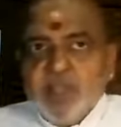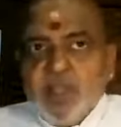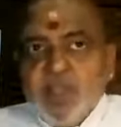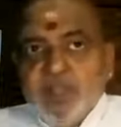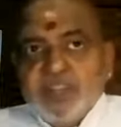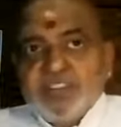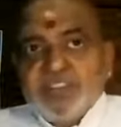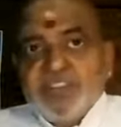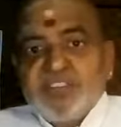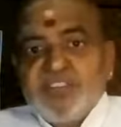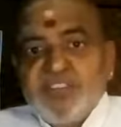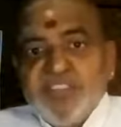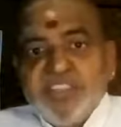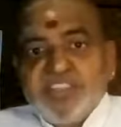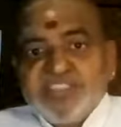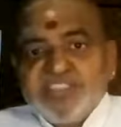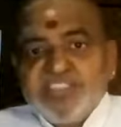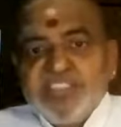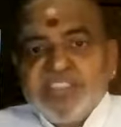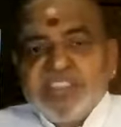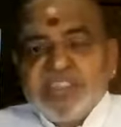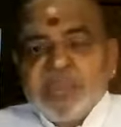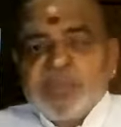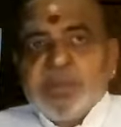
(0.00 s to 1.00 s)
After
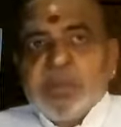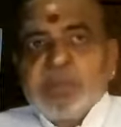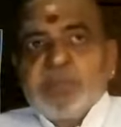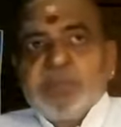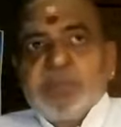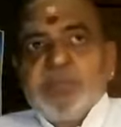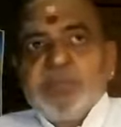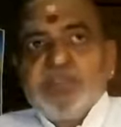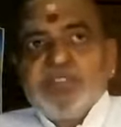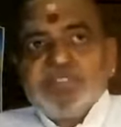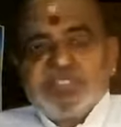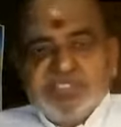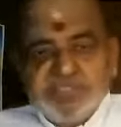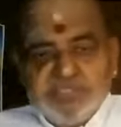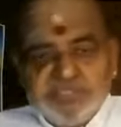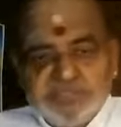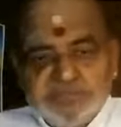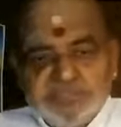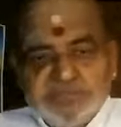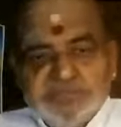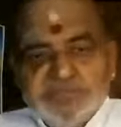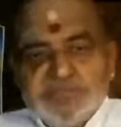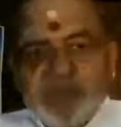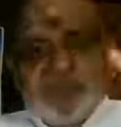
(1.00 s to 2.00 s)
fixing the problem is
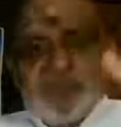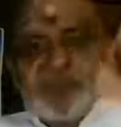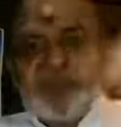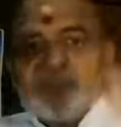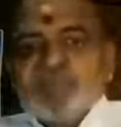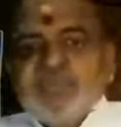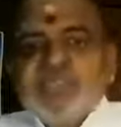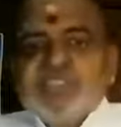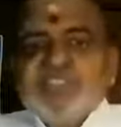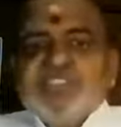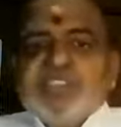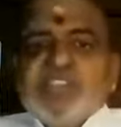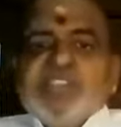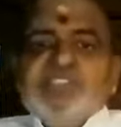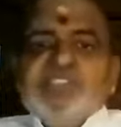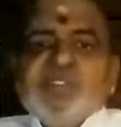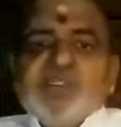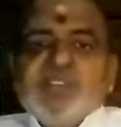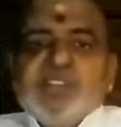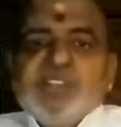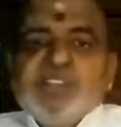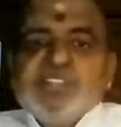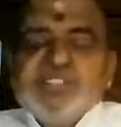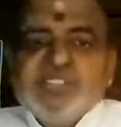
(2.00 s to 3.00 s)
the sense organ
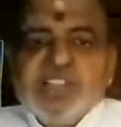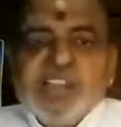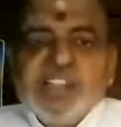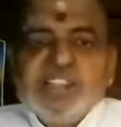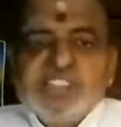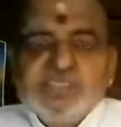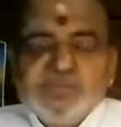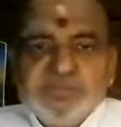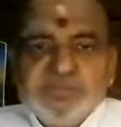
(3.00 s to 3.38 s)
starts